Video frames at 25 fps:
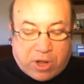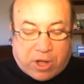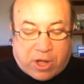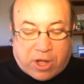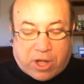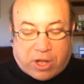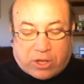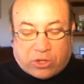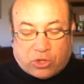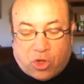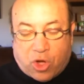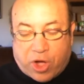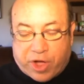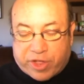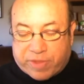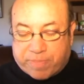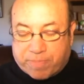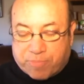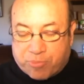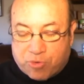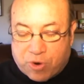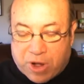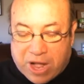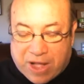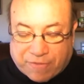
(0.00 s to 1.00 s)

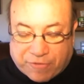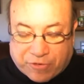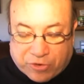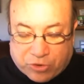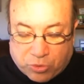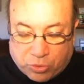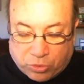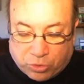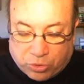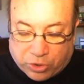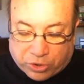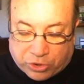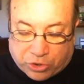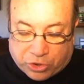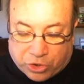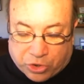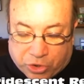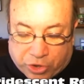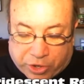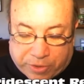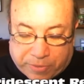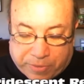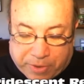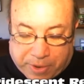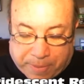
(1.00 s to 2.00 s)
Lost Prophet, who looked
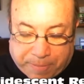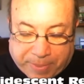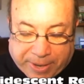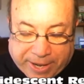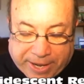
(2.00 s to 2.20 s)
good,